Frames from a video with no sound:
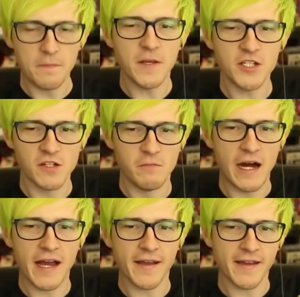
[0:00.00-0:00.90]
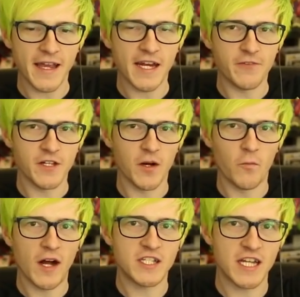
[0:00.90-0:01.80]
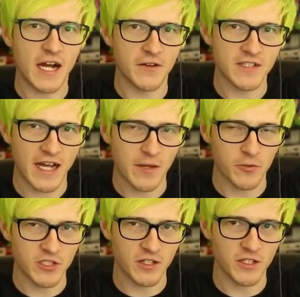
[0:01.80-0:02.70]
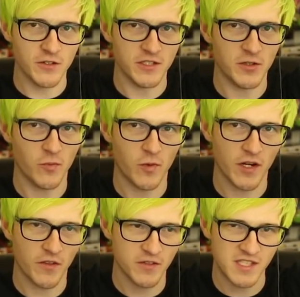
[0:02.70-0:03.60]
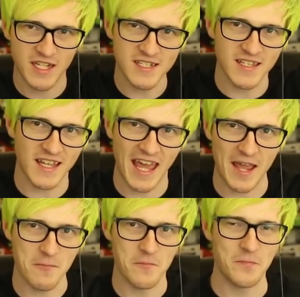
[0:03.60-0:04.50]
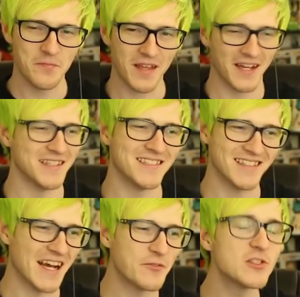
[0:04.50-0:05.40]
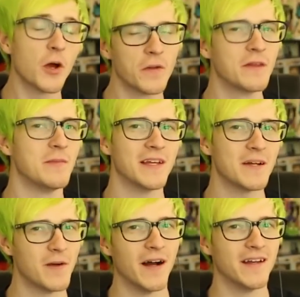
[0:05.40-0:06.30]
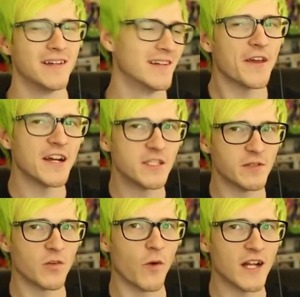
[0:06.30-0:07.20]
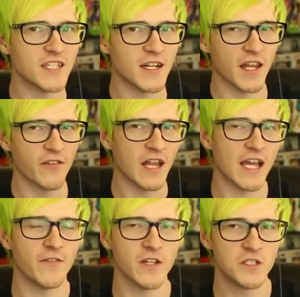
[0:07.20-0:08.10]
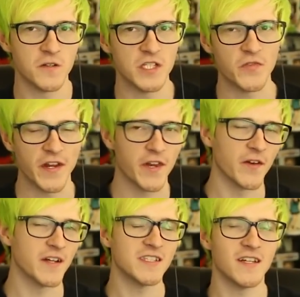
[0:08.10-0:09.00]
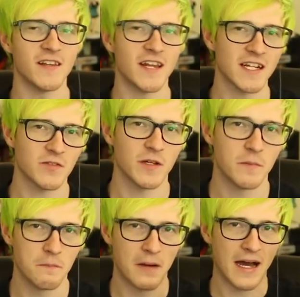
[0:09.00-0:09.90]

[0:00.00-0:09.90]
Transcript: I'm Bijuu Mike, and if you don't watch out, I will turn you into one of those things in the game, because that was totally me. Come on. Thank you guys so much for watching. Leave a like if you enjoyed this video, and I'll see you in the next one.